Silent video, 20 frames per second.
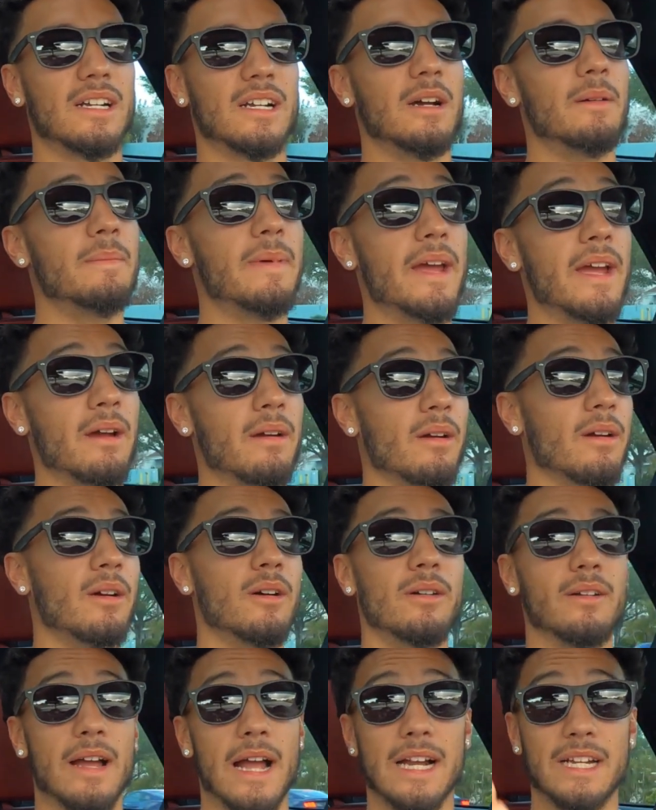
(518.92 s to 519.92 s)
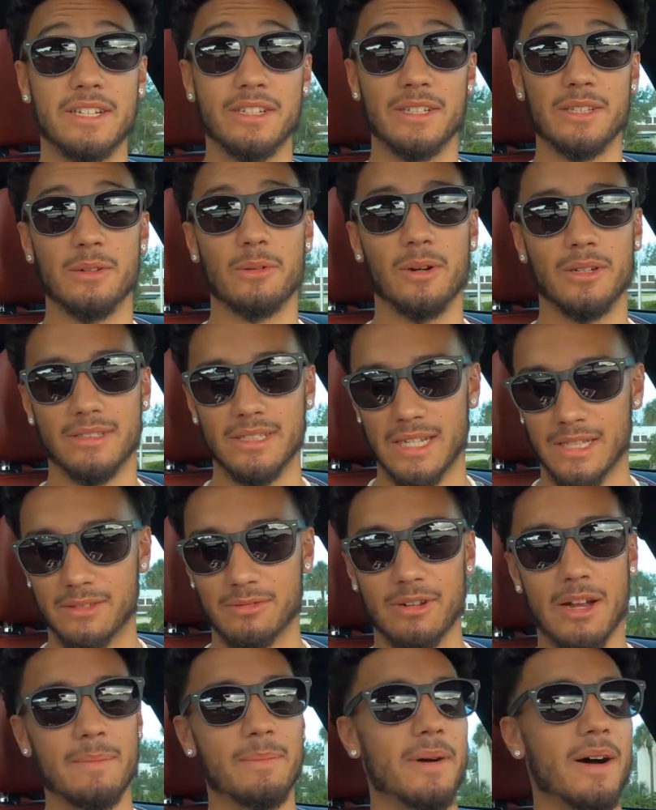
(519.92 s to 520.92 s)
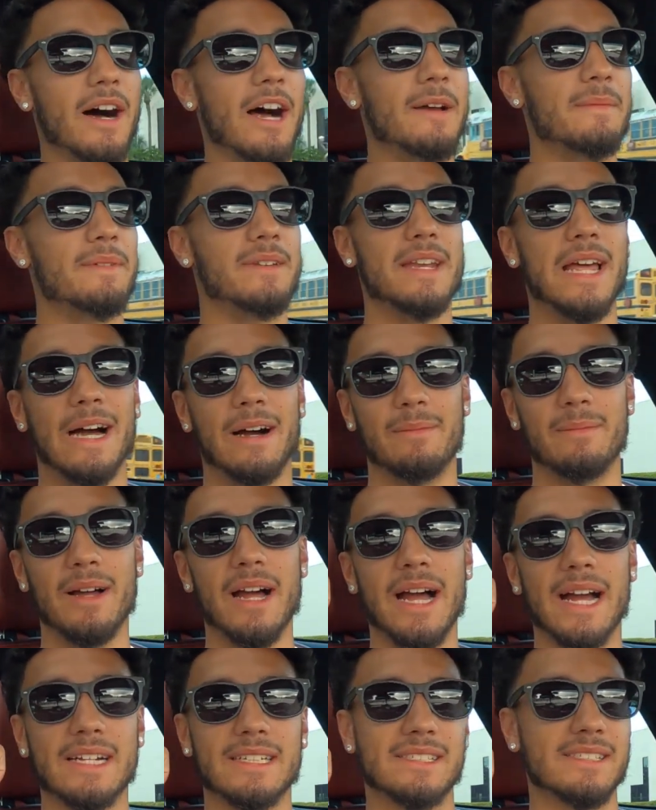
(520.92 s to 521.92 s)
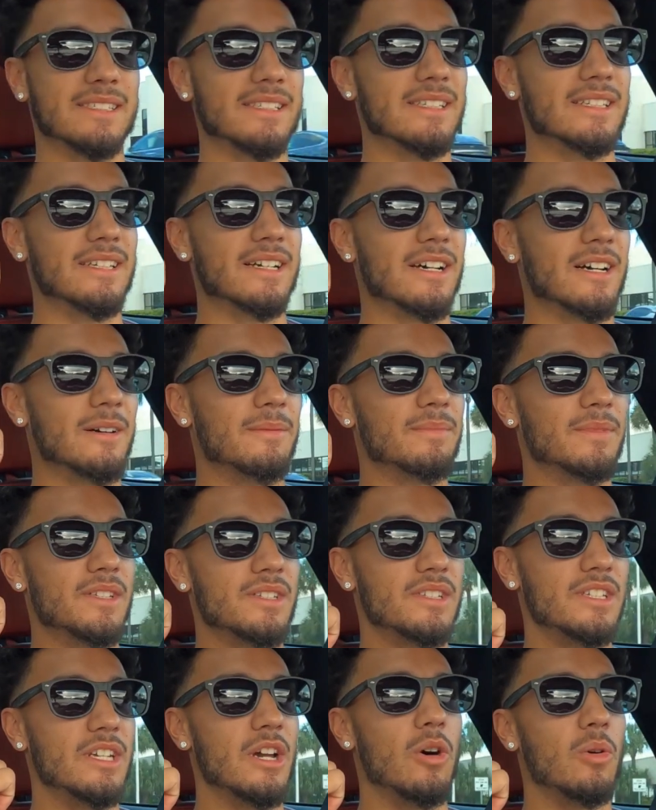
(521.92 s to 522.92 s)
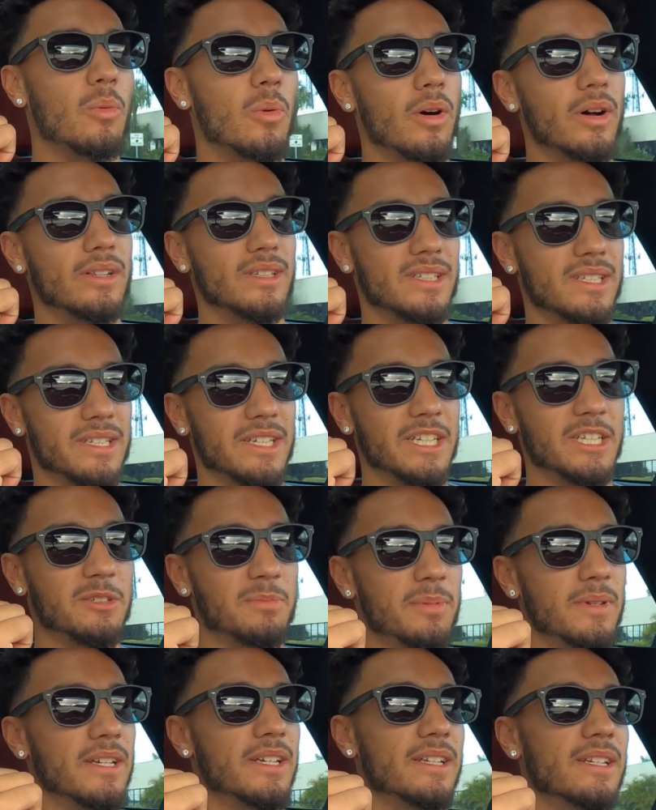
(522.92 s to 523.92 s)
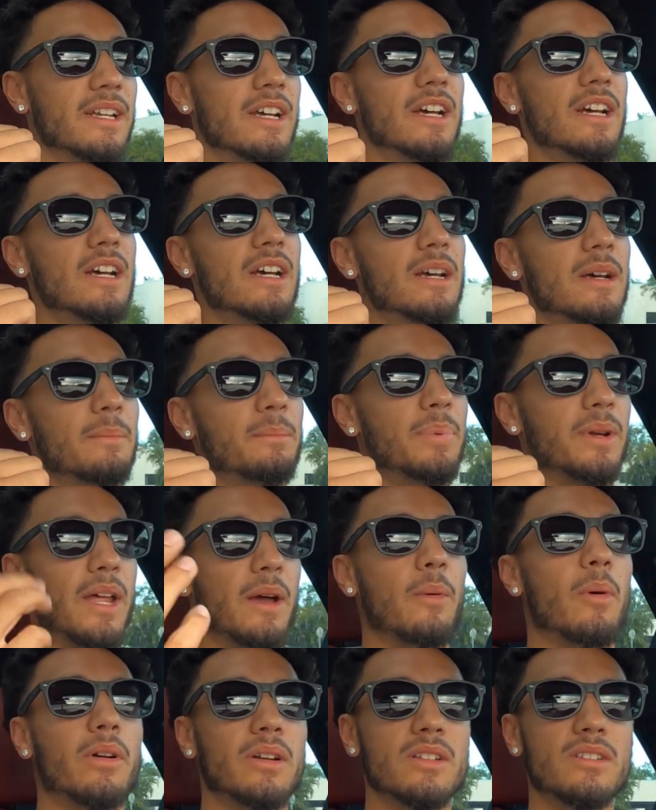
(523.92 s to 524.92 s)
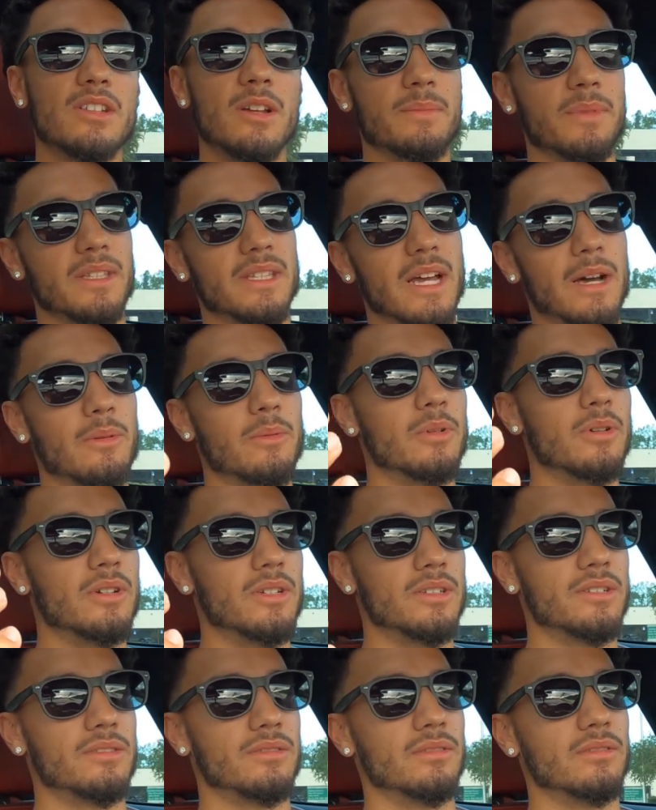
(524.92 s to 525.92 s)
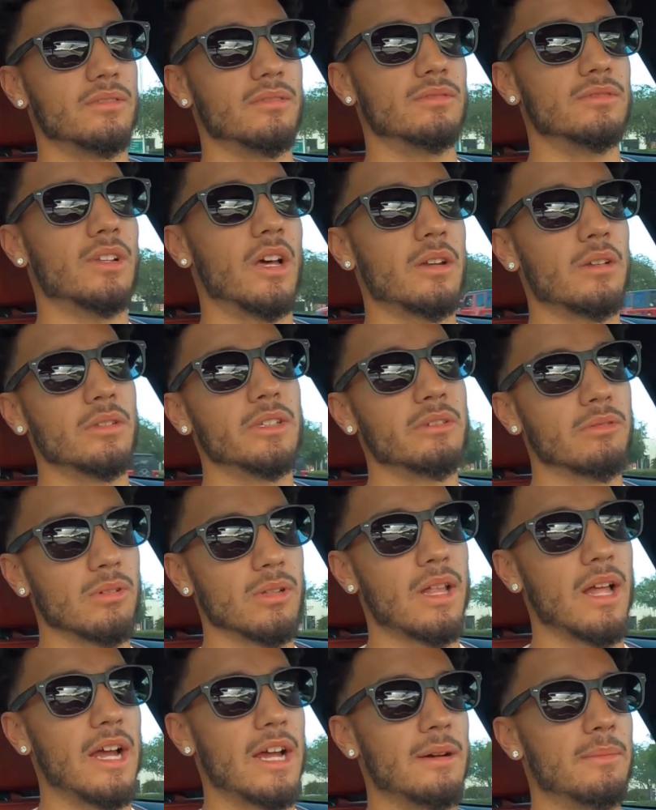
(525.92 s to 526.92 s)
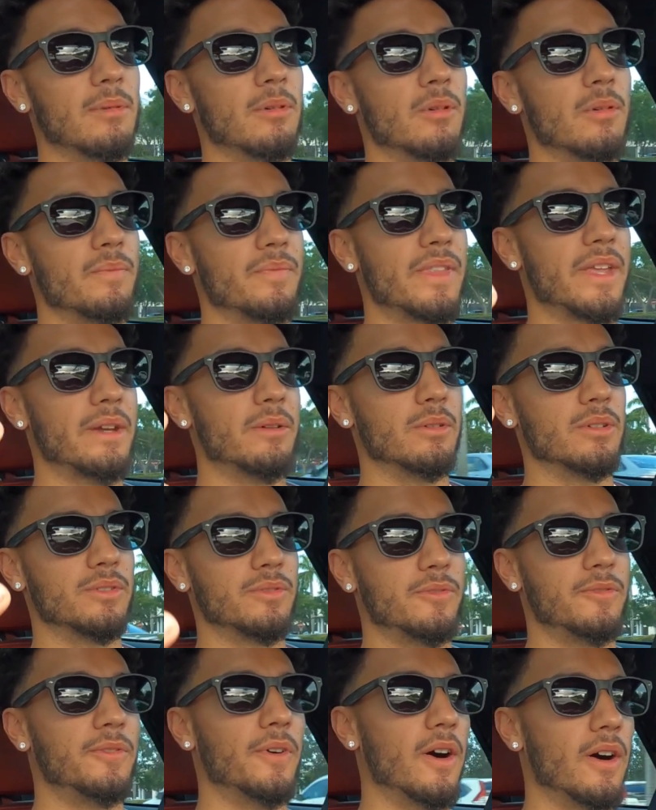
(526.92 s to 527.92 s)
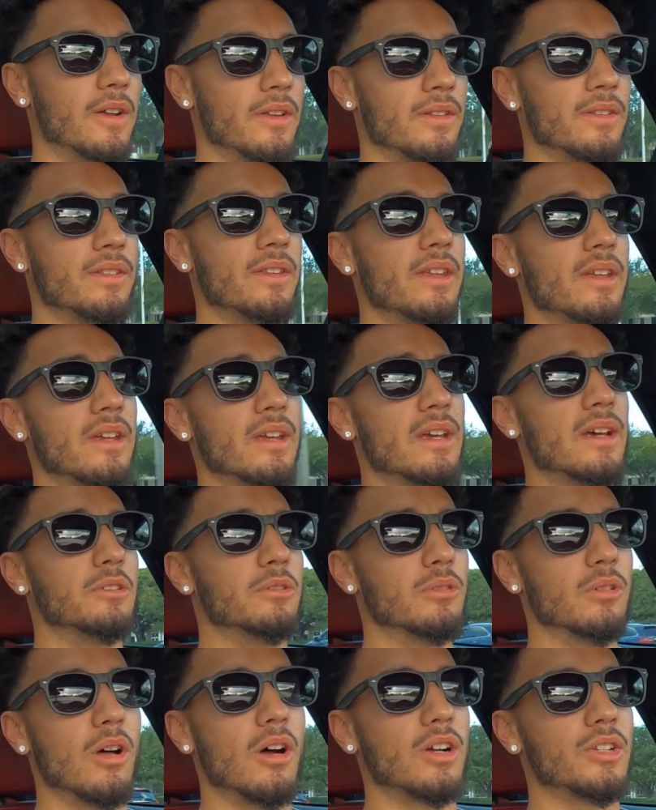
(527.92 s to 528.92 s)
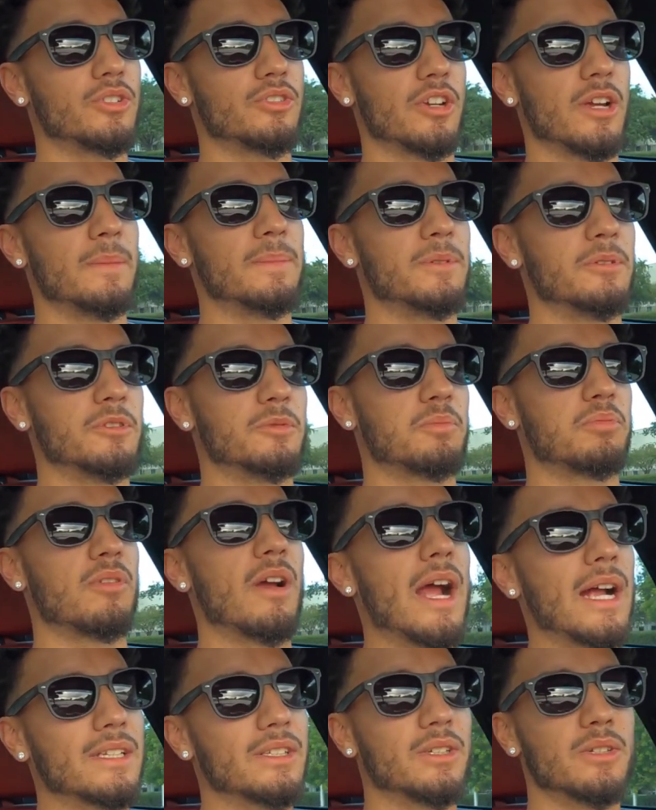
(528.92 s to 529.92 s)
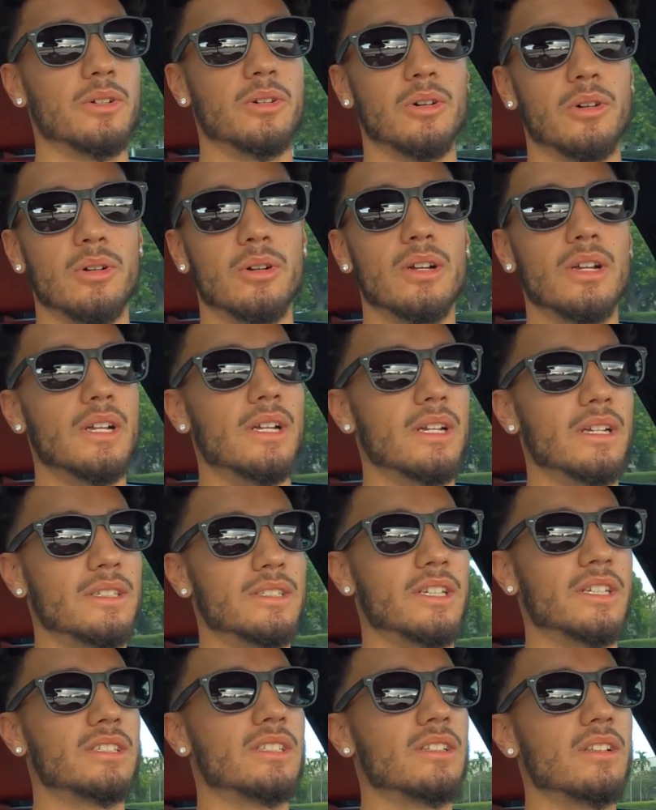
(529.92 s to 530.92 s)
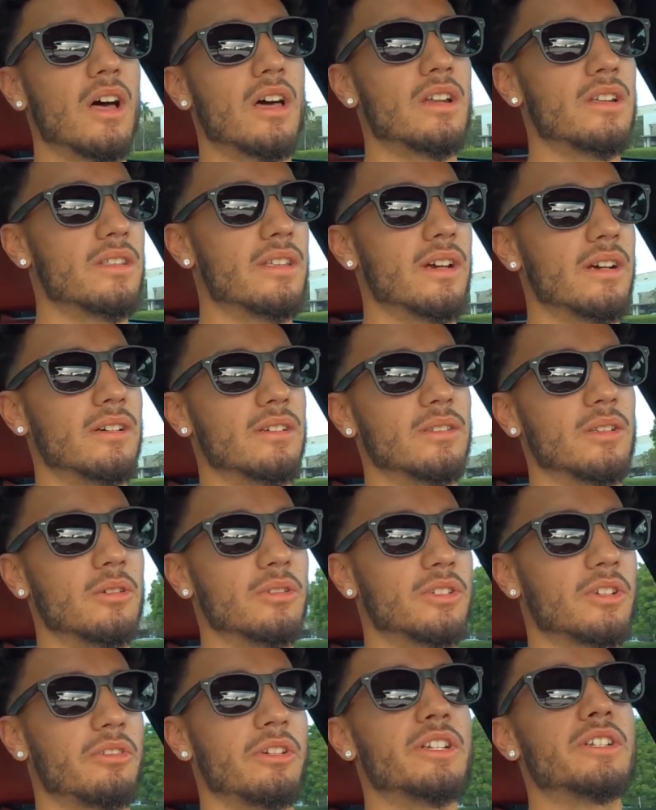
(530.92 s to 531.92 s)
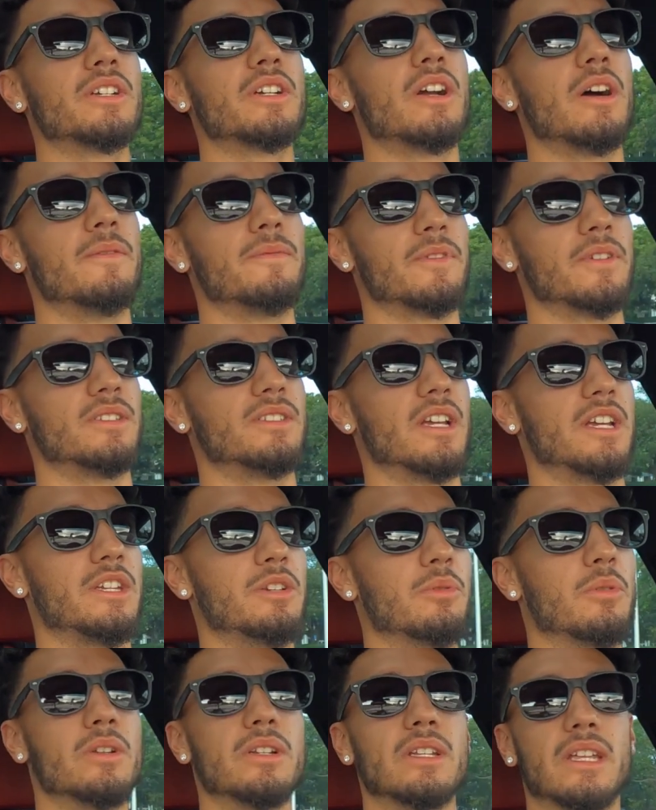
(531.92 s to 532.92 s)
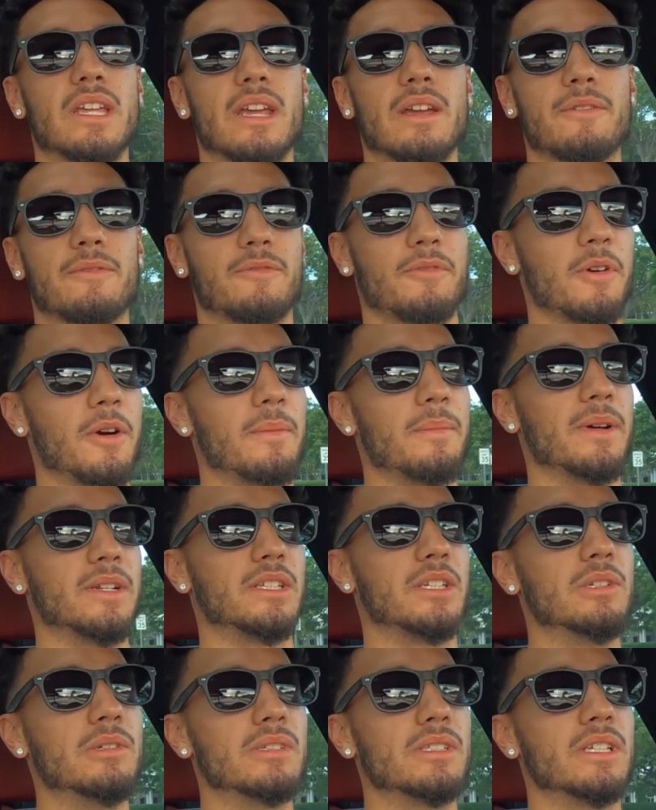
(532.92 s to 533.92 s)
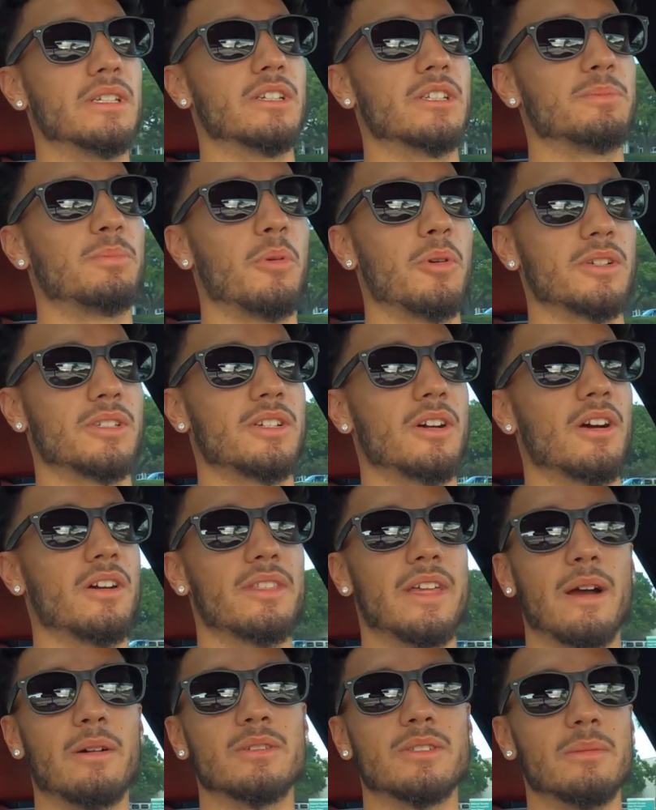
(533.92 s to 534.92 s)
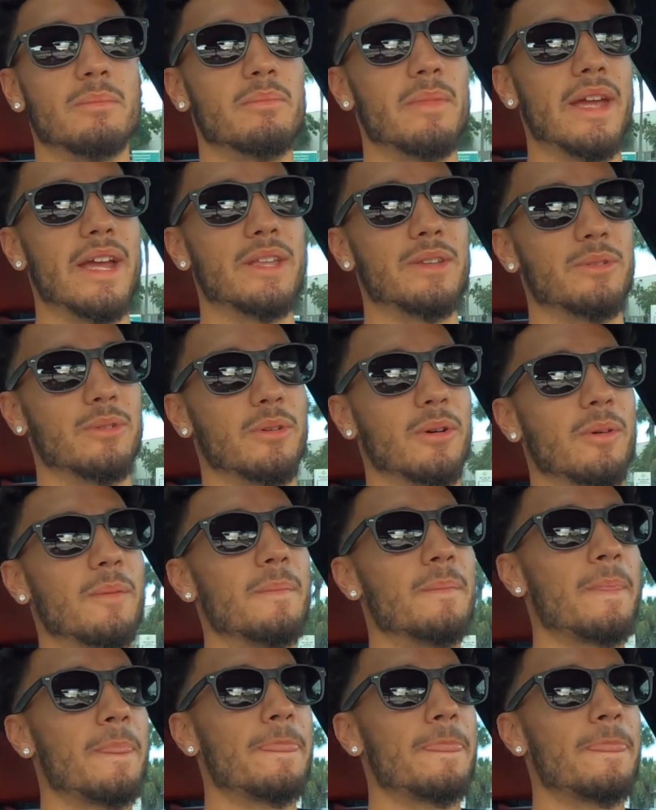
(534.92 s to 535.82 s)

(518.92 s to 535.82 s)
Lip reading: Camaro, actually the one that's right behind me now, Max, the ZL1 6-speed. But I wanted something that was not only reliable, that it was fun to do long trips, it was practical, just a lot of those creature comforts that you wouldn't get from a two-seater sports car that was a manual.